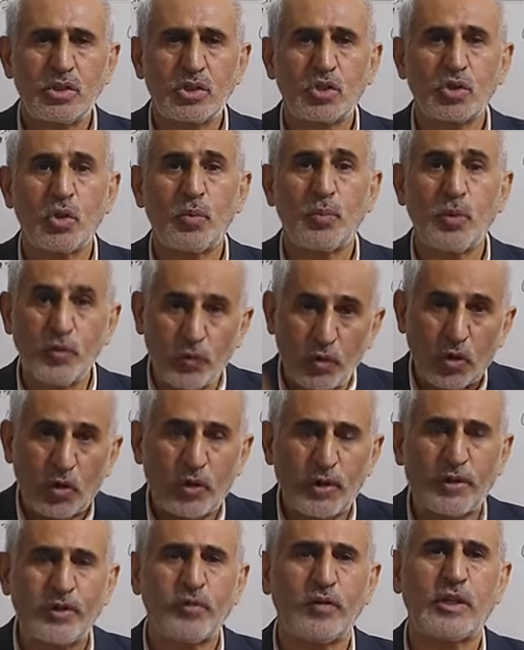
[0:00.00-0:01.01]
So
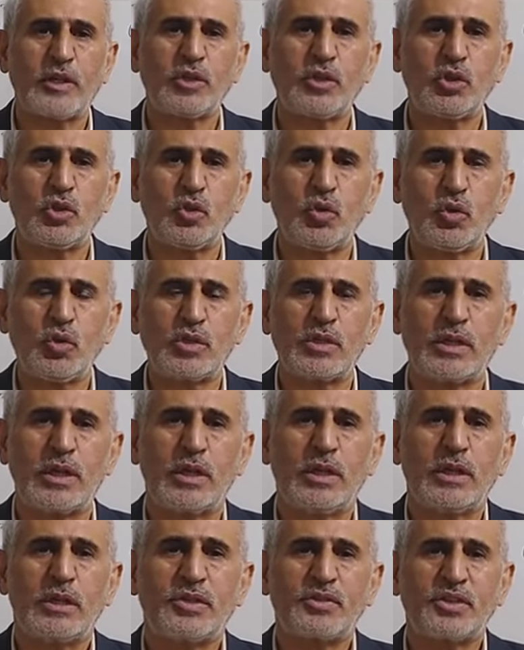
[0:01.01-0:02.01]
before it was used
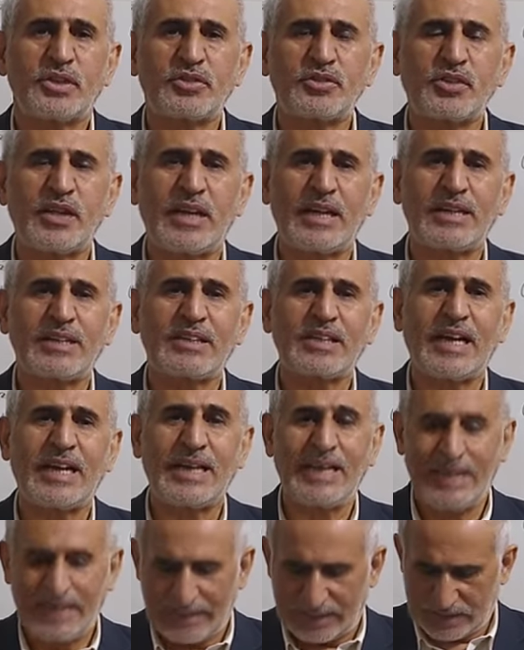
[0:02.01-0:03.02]

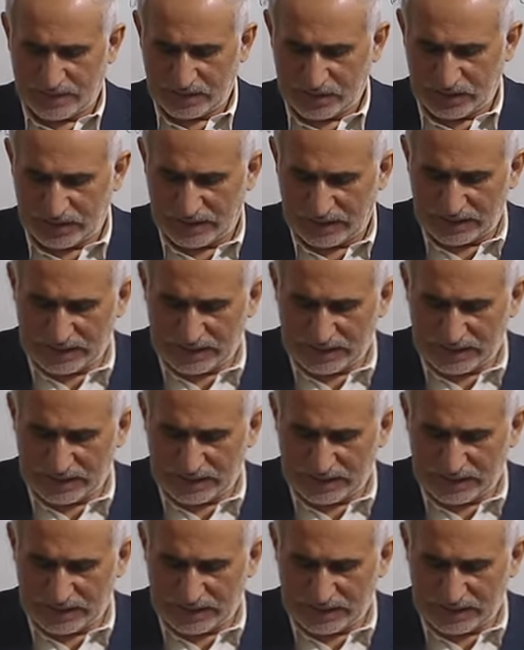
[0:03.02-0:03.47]
tetraethyl lead,